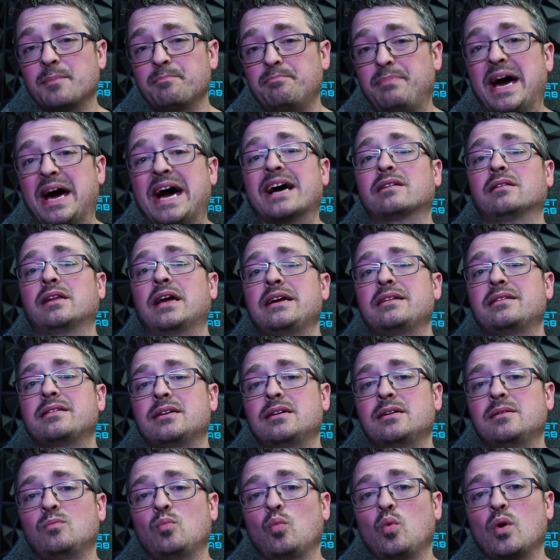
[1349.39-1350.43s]
backlight
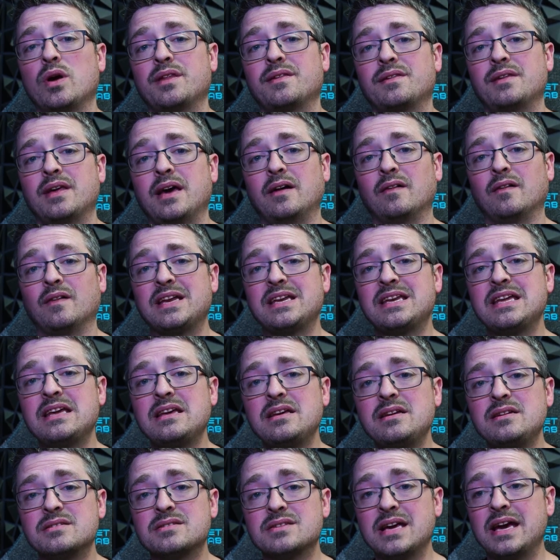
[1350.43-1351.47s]
them with
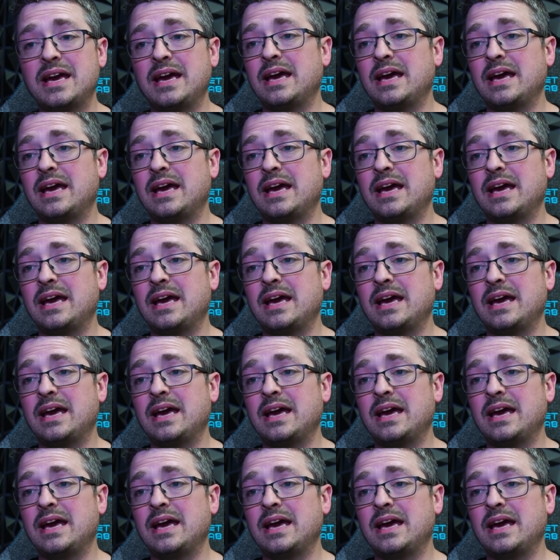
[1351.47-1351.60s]
LEDs,